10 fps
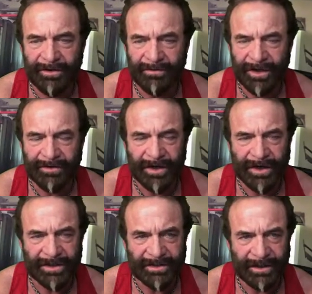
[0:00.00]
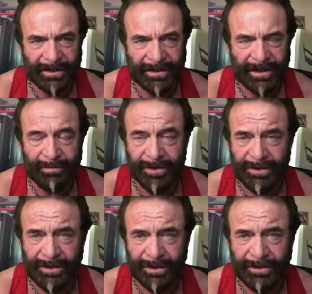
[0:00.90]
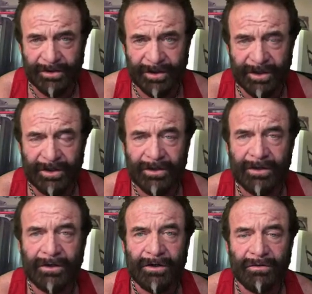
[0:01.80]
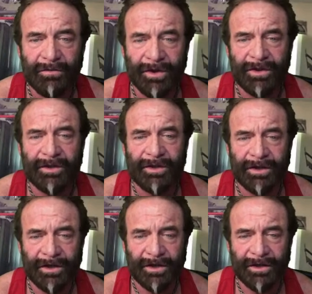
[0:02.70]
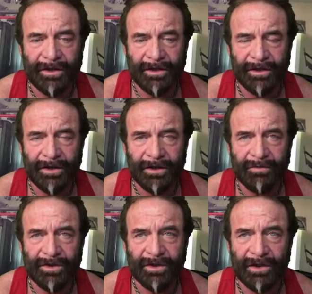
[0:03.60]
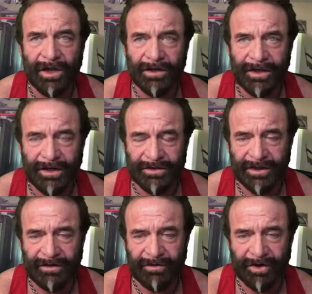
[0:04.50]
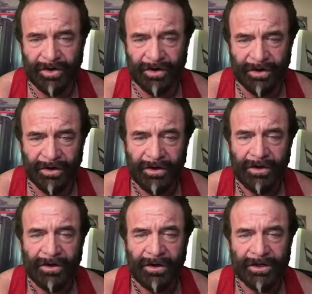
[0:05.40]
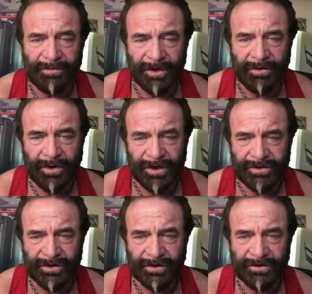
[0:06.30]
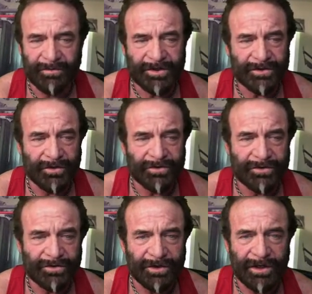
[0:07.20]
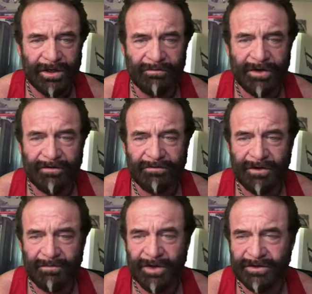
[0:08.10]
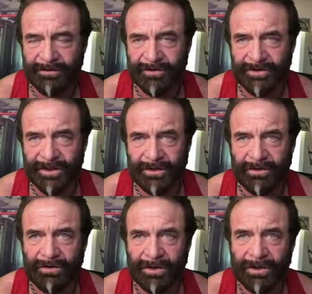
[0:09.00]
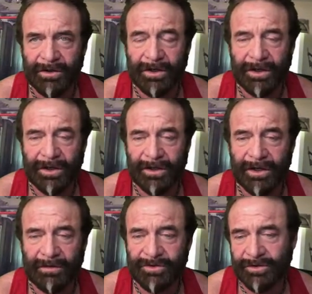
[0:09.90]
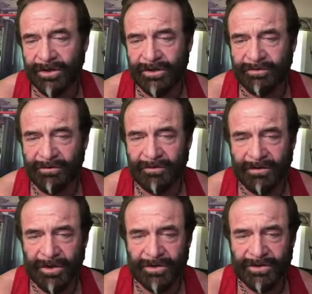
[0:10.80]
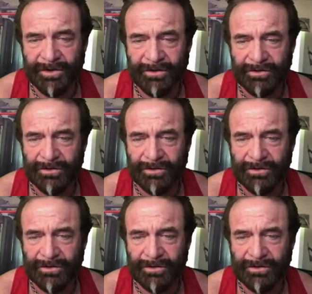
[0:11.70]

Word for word: They're rather isolated today, particularly with the uh, uh with the lockdowns that have occurred. It's been quite a struggle to be social and meet females if you're single, and I'm sure it is for the females too.